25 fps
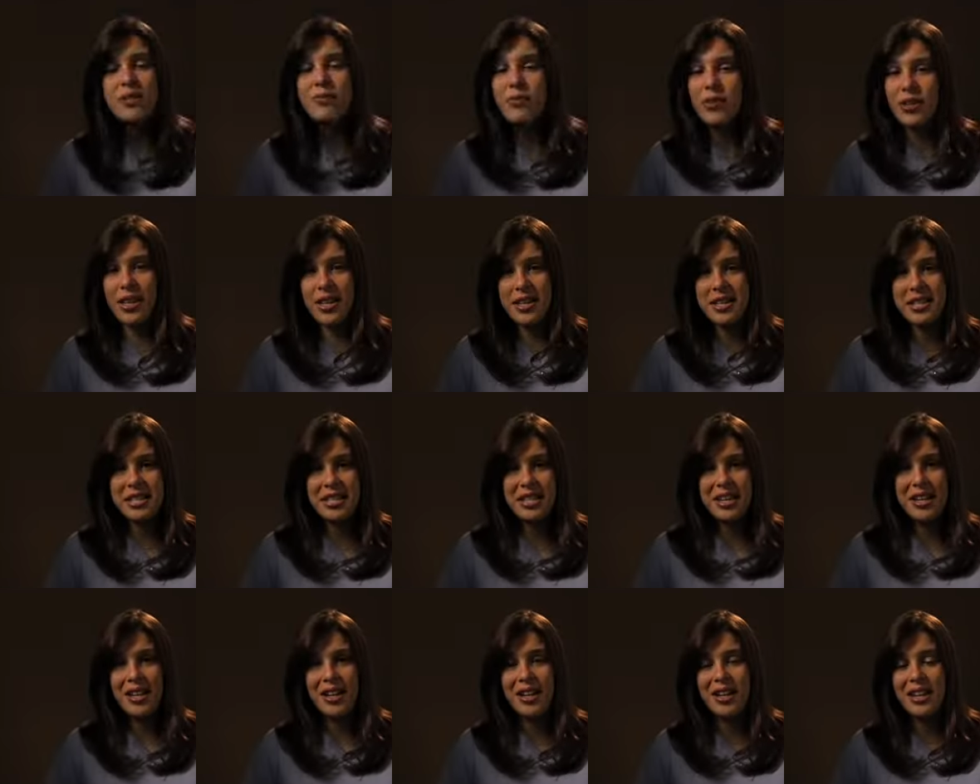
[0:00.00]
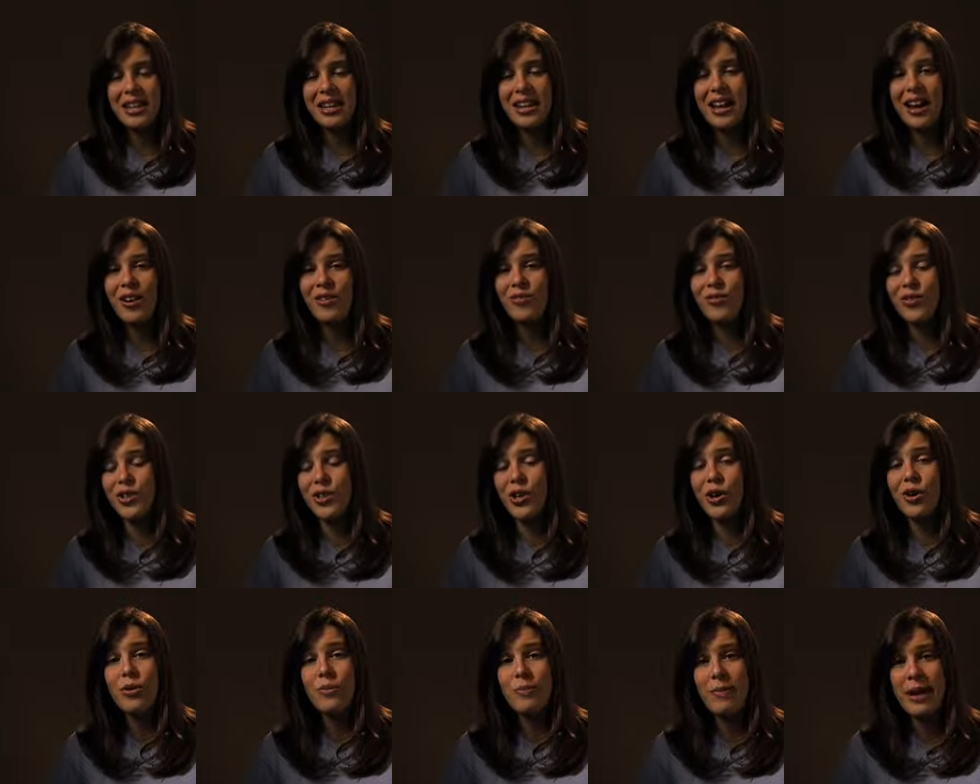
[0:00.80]
for listening. Now, if you
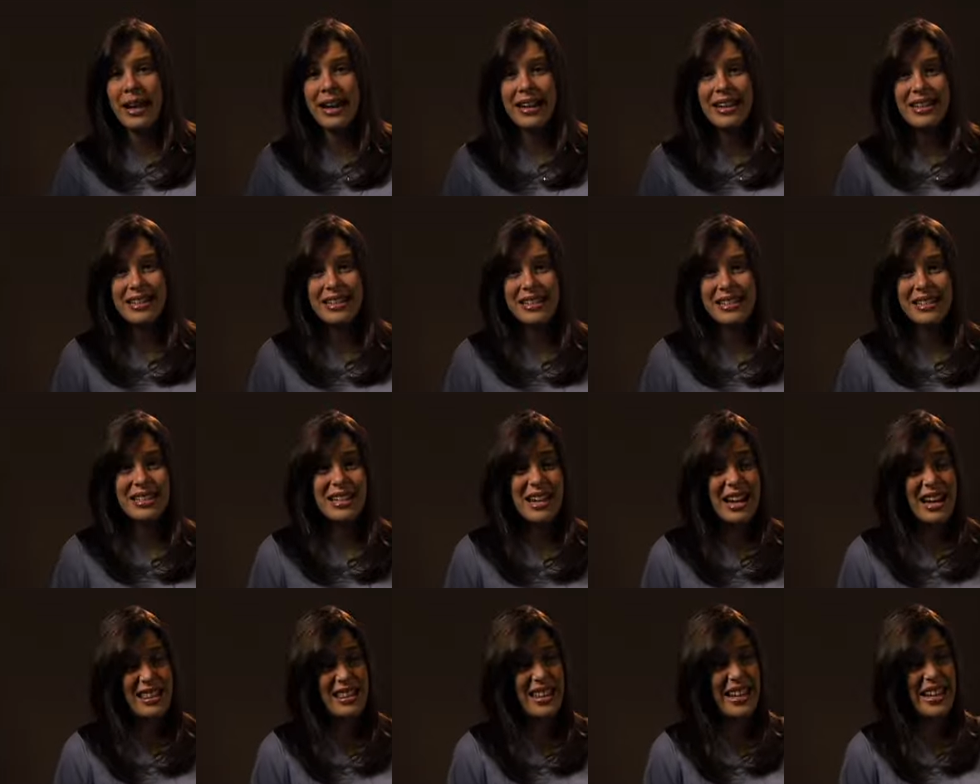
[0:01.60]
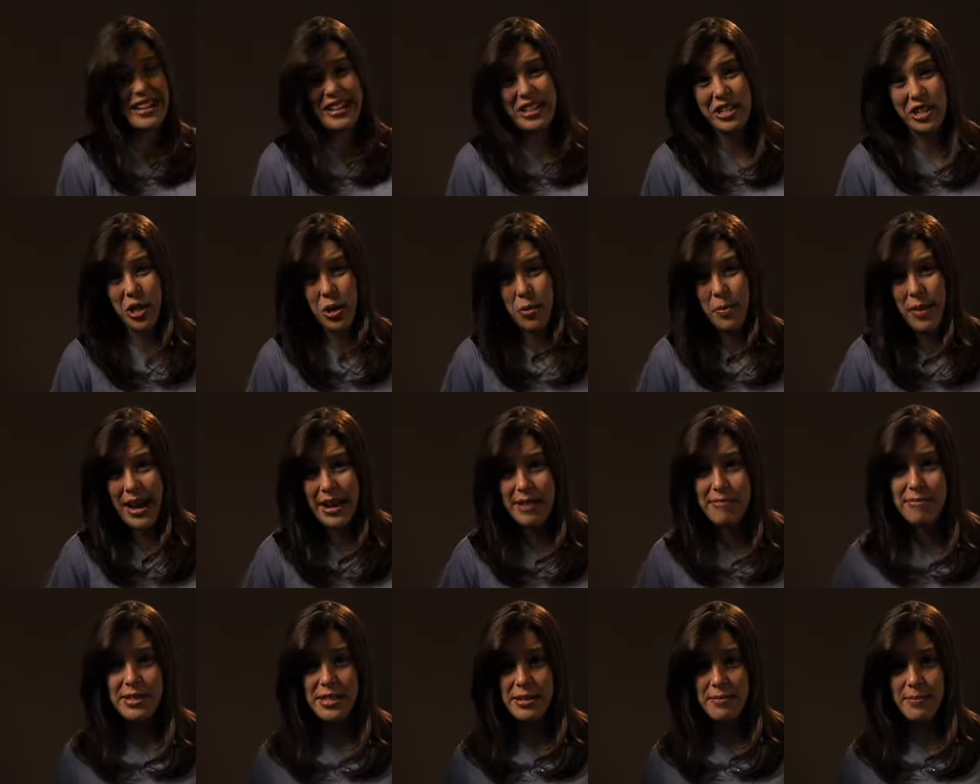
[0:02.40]
don't mind, I'd like to go
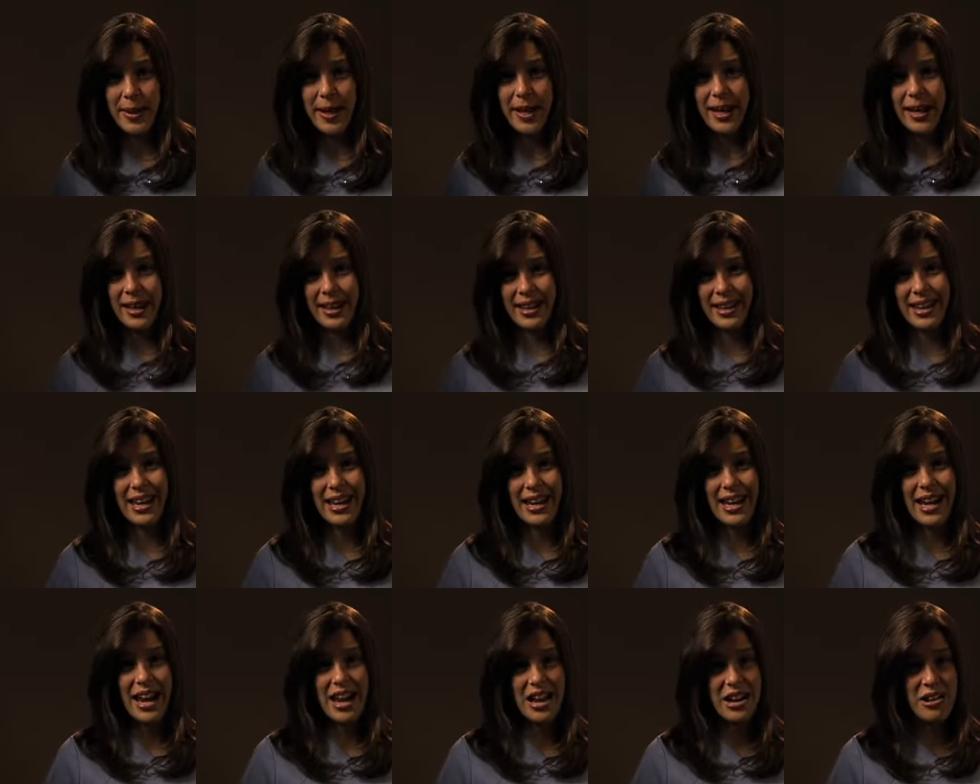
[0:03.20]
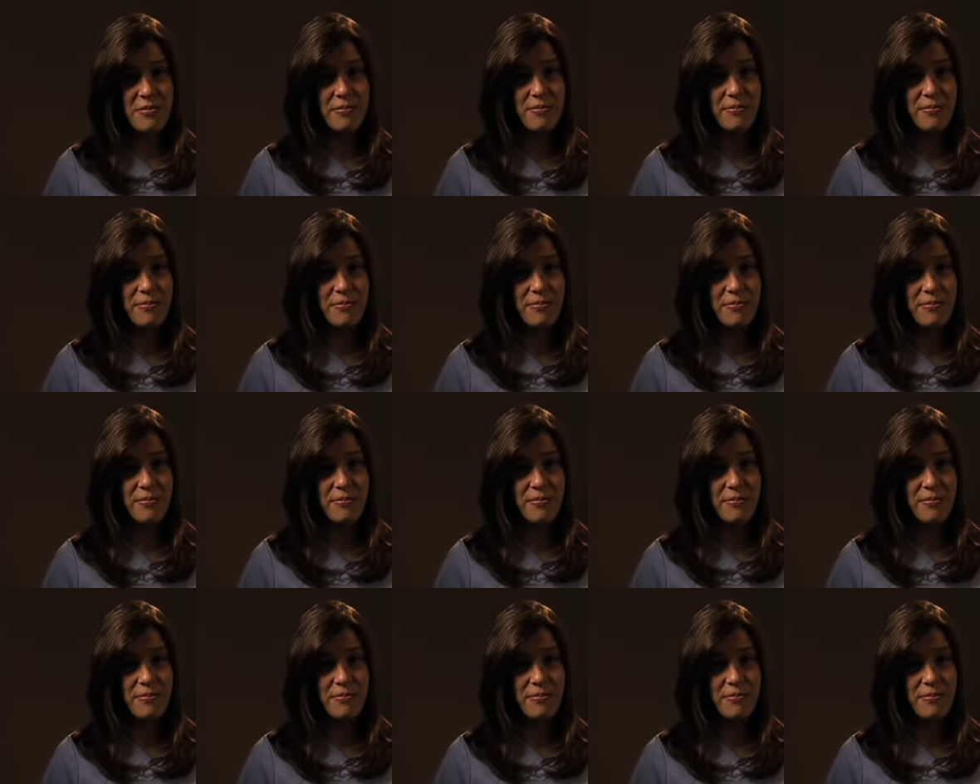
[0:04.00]
back to being a kid again.